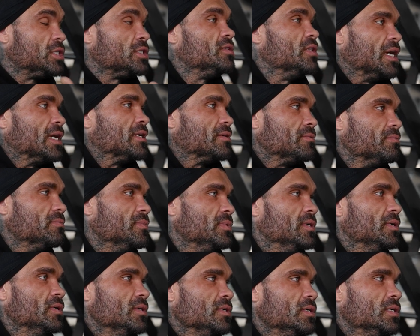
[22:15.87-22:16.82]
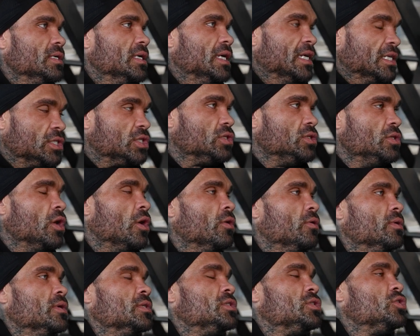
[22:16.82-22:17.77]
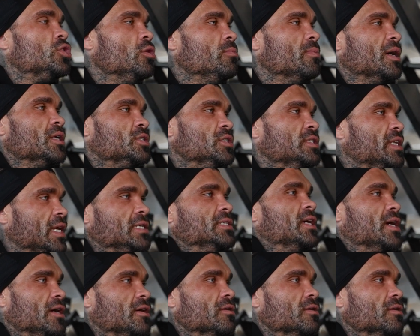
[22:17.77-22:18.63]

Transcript: Like, it's too much detail.